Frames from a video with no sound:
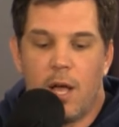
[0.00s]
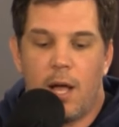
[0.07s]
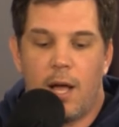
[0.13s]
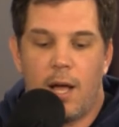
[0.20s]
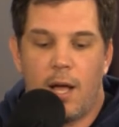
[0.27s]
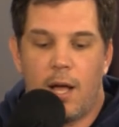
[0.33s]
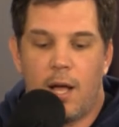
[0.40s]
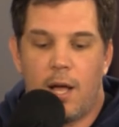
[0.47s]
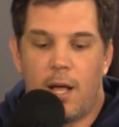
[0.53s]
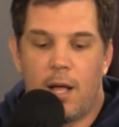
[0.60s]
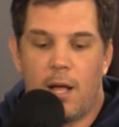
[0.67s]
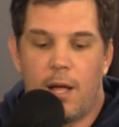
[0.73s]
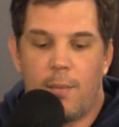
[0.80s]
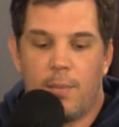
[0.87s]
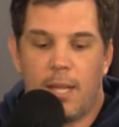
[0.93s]

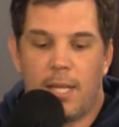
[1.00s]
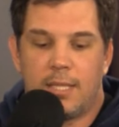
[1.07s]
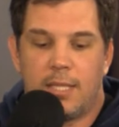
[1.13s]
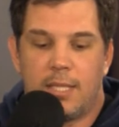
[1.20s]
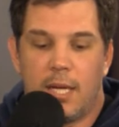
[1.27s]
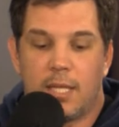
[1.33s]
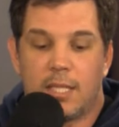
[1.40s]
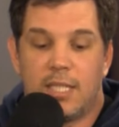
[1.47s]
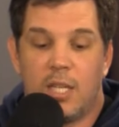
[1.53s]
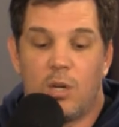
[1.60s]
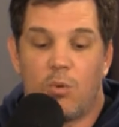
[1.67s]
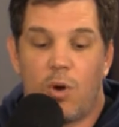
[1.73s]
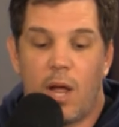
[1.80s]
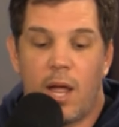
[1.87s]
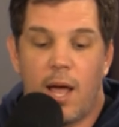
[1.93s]
Um, let's see,
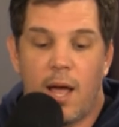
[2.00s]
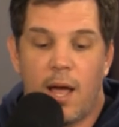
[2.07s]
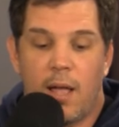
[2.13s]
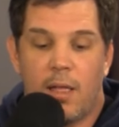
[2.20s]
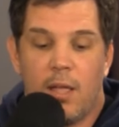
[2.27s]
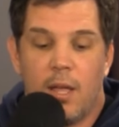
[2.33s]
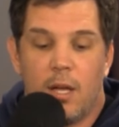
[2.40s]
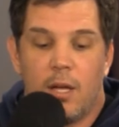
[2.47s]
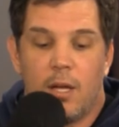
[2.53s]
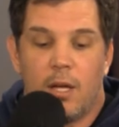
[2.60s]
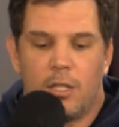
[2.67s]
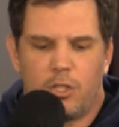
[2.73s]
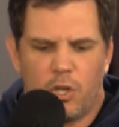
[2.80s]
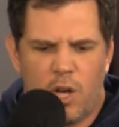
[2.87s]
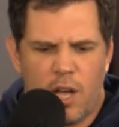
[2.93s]
Casino Royale,
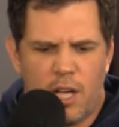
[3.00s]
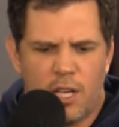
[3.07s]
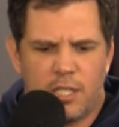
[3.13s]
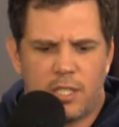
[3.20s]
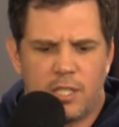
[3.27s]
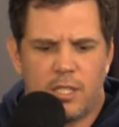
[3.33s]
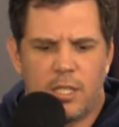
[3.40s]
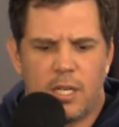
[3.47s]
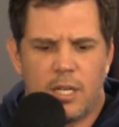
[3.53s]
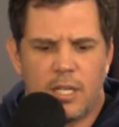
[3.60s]
uh, Jaws.